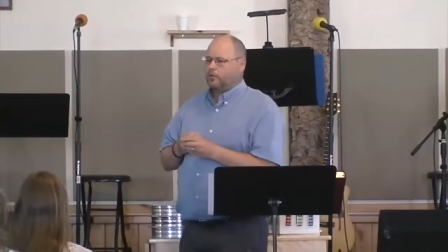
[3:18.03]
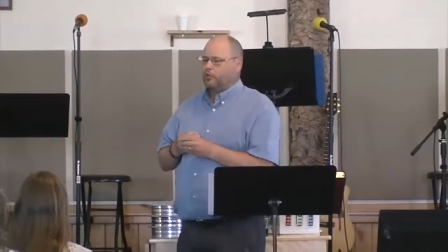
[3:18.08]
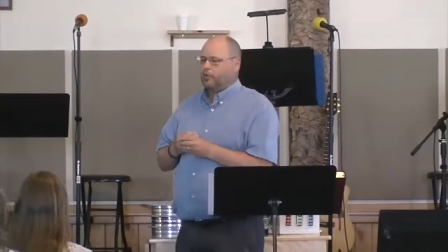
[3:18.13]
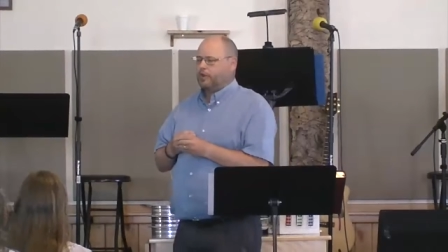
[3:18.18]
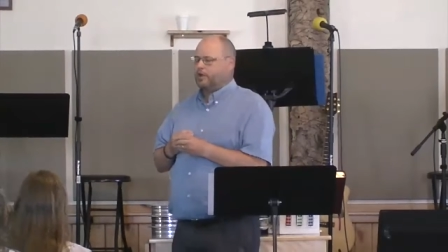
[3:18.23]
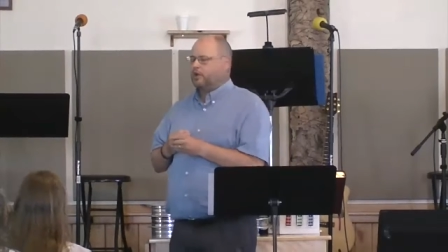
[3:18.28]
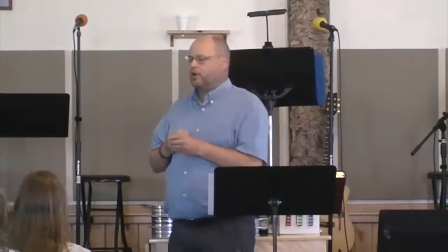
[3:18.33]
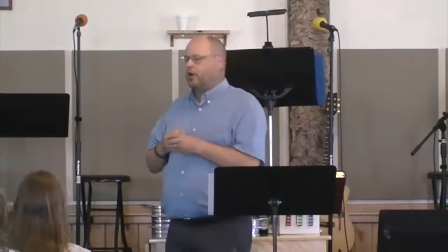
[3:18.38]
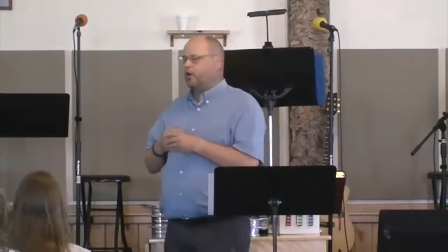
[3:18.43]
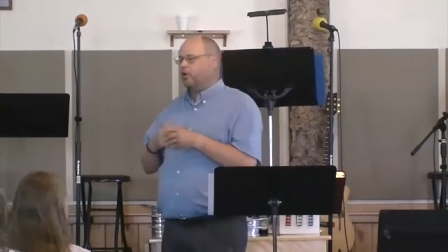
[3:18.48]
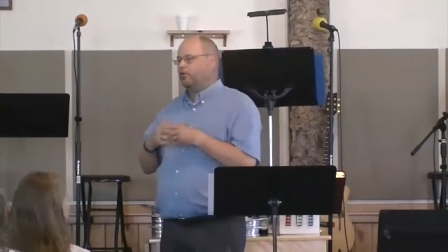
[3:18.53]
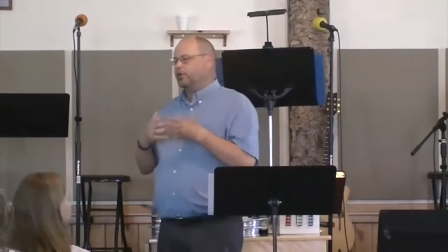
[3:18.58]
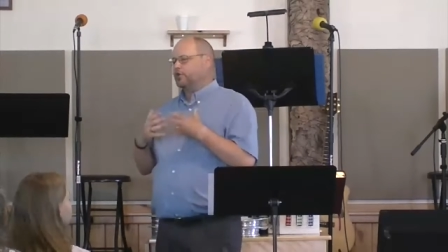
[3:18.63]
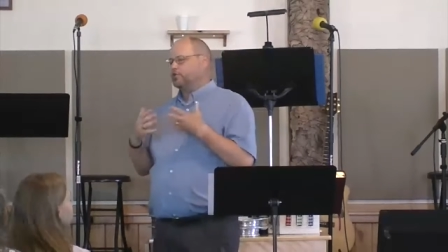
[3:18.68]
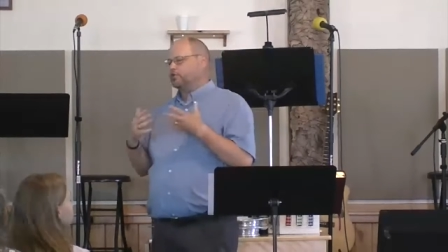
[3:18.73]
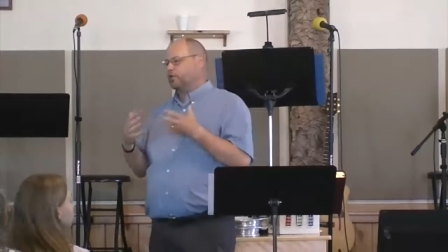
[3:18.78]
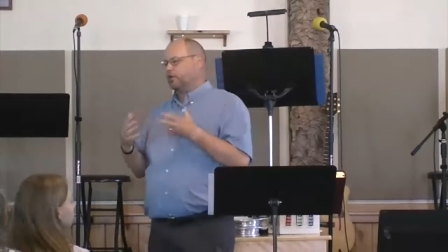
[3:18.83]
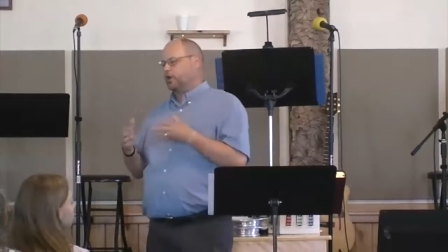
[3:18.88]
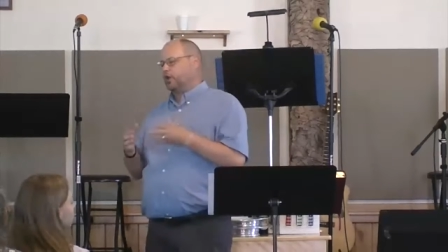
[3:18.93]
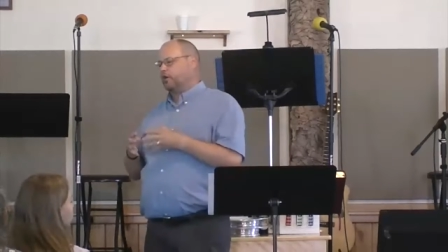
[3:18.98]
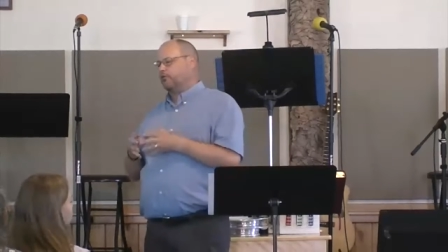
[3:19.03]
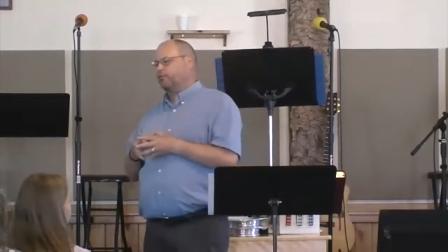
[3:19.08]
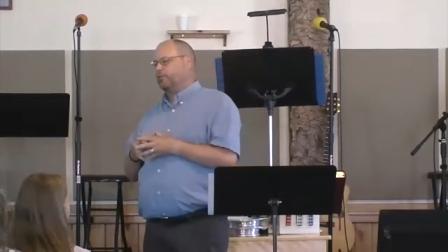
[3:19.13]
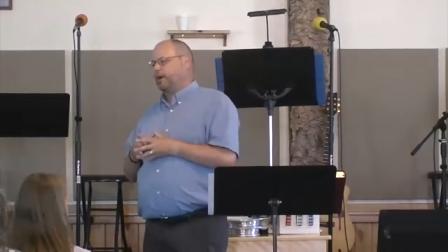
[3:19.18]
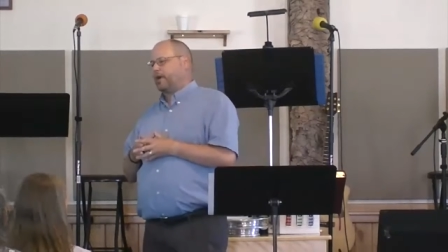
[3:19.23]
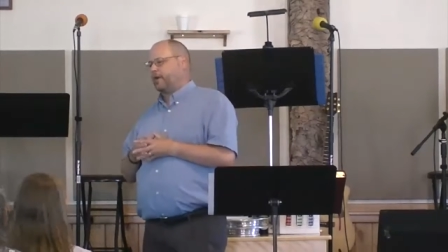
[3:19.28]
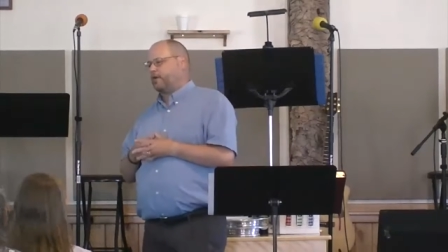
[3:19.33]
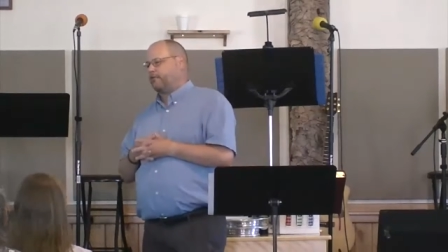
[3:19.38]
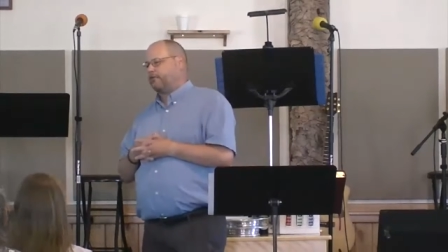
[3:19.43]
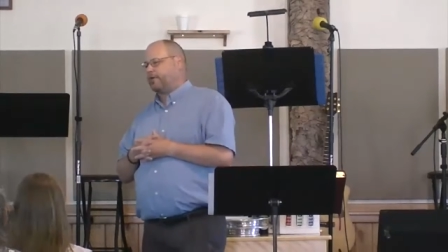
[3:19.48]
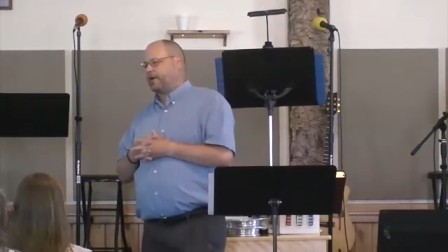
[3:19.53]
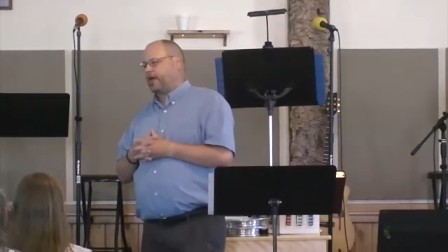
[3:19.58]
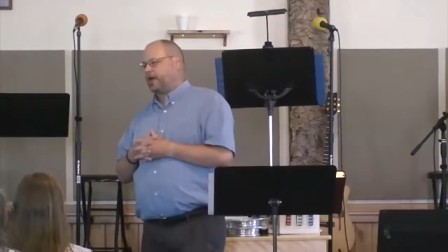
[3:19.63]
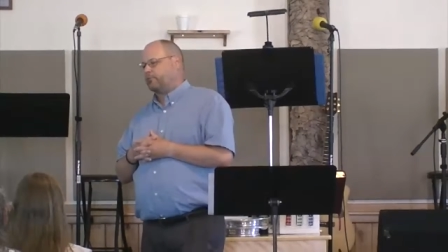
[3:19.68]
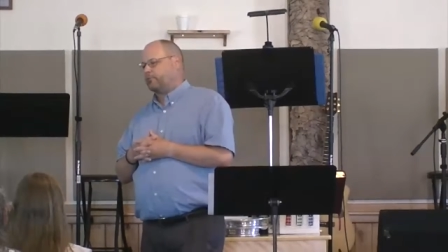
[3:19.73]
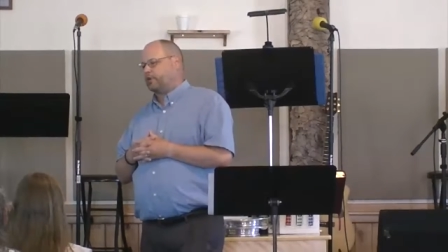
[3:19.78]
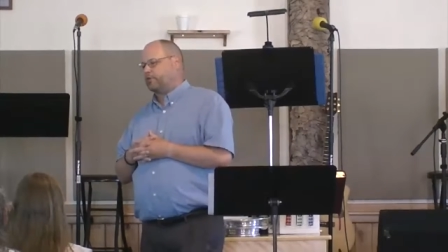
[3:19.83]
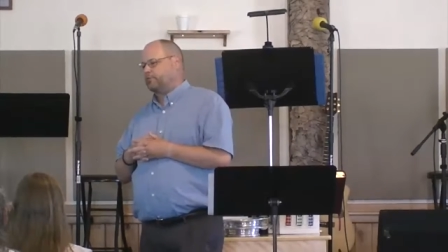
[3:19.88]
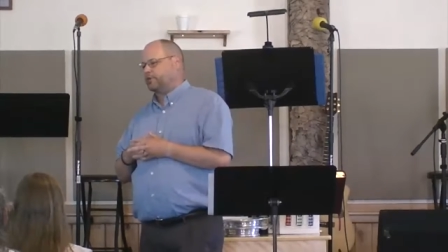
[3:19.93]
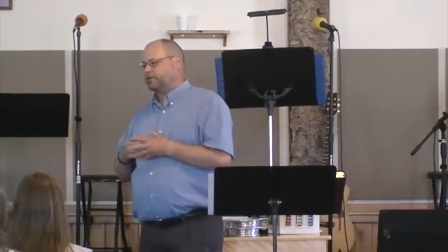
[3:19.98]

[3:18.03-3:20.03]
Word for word: We know that you're loved by your family,